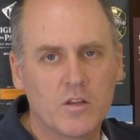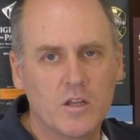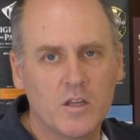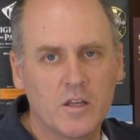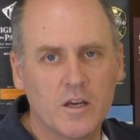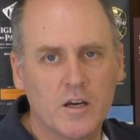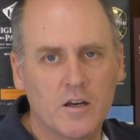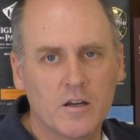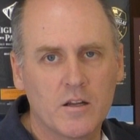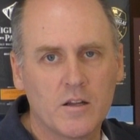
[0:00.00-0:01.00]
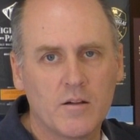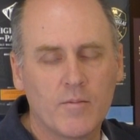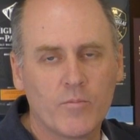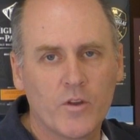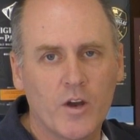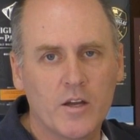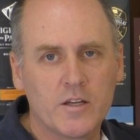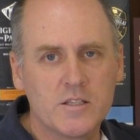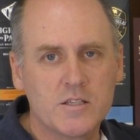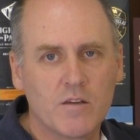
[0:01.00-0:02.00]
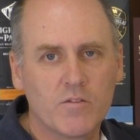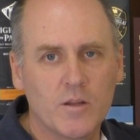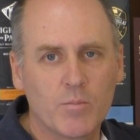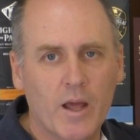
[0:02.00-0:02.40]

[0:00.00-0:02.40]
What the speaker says: the 1970